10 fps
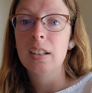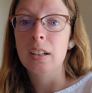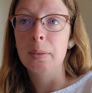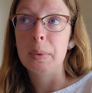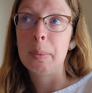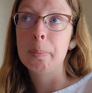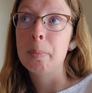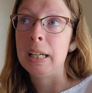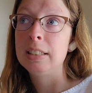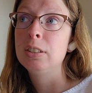Um, I
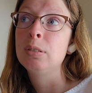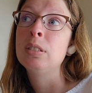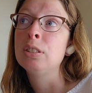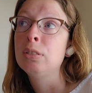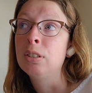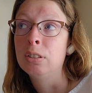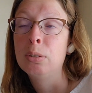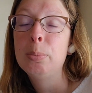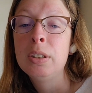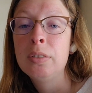might do a
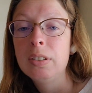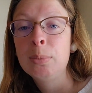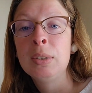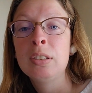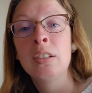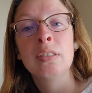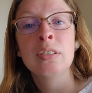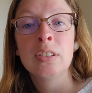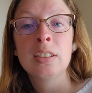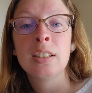little bit of
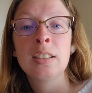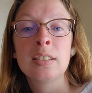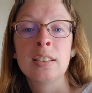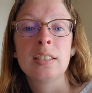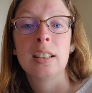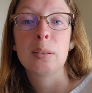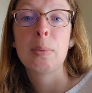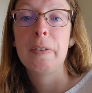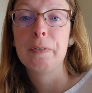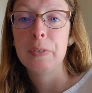immunology today since that's
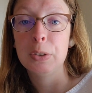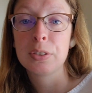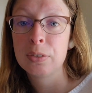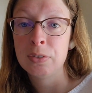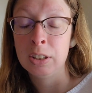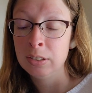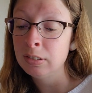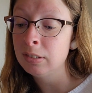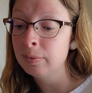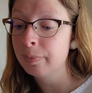my first
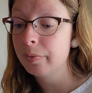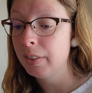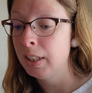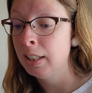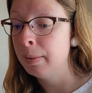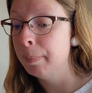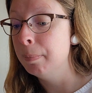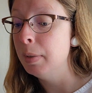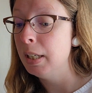final and